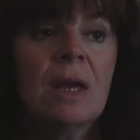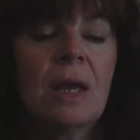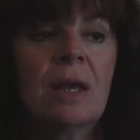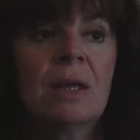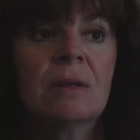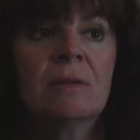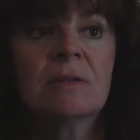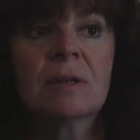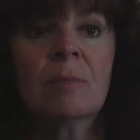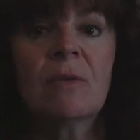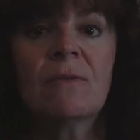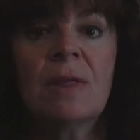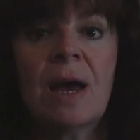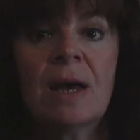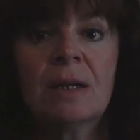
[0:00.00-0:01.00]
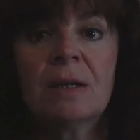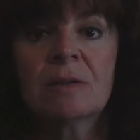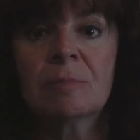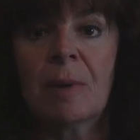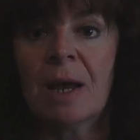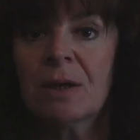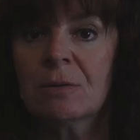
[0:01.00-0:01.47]
And some of that
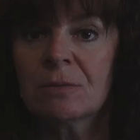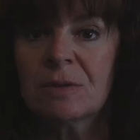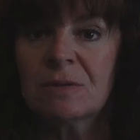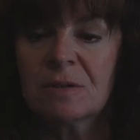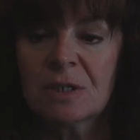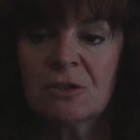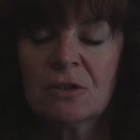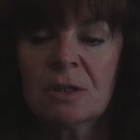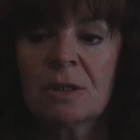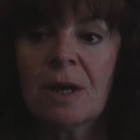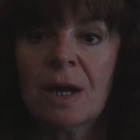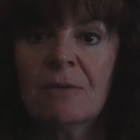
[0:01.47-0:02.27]
is my own decision.